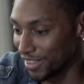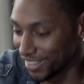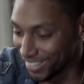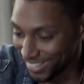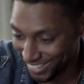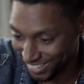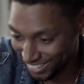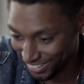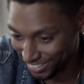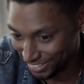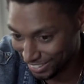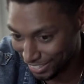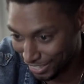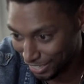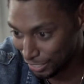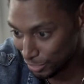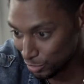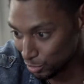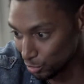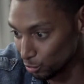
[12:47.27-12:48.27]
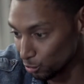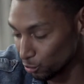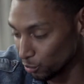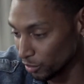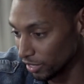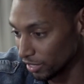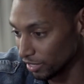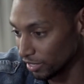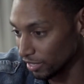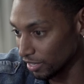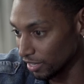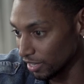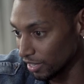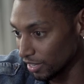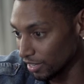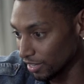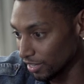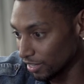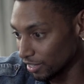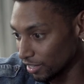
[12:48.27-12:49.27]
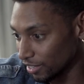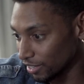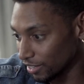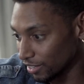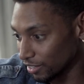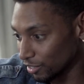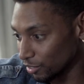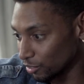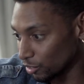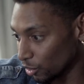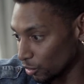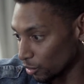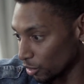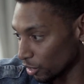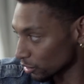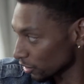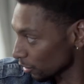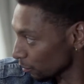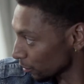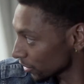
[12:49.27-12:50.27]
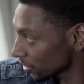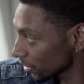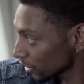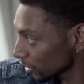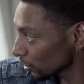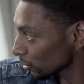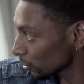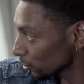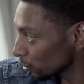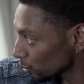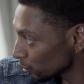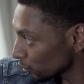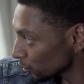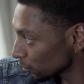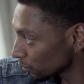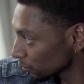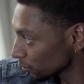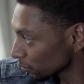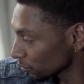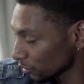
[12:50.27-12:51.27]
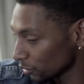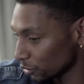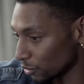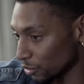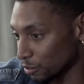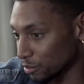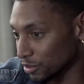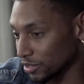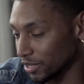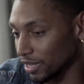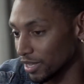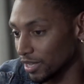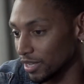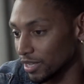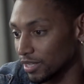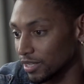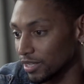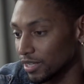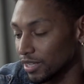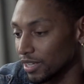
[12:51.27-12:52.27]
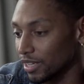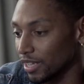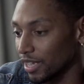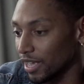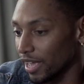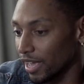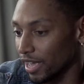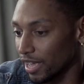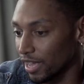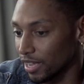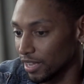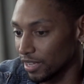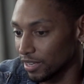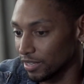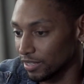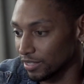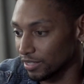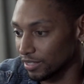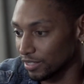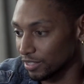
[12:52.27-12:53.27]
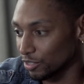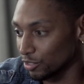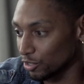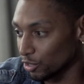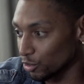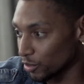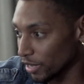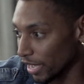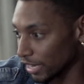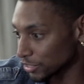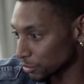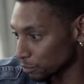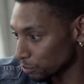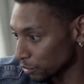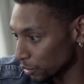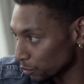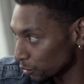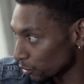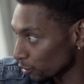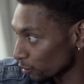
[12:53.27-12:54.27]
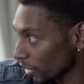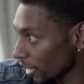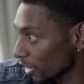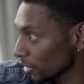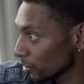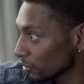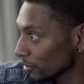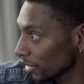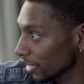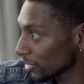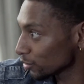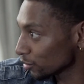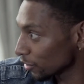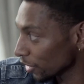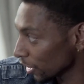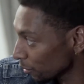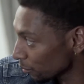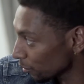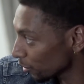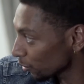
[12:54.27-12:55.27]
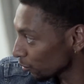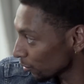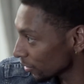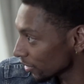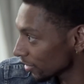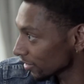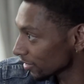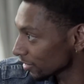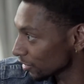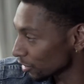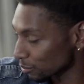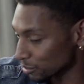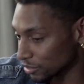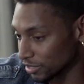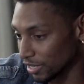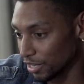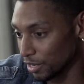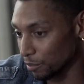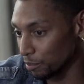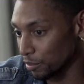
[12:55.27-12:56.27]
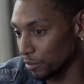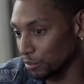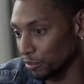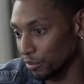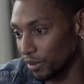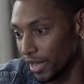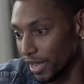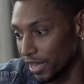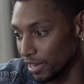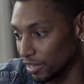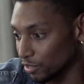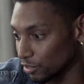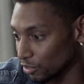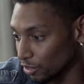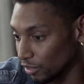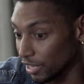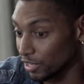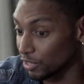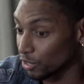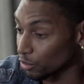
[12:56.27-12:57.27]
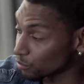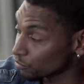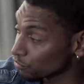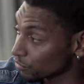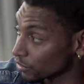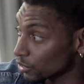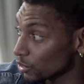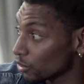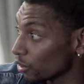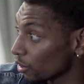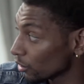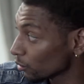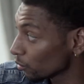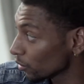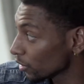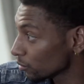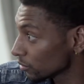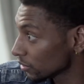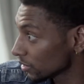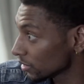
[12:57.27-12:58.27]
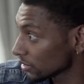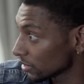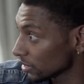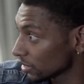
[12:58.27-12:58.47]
Get into with, you know, a particular group. You know what I'm saying? And you know, you got your people around you that you came up with. You know what I'm saying? And people that you know, like, yo, we finna go all the way with this shit.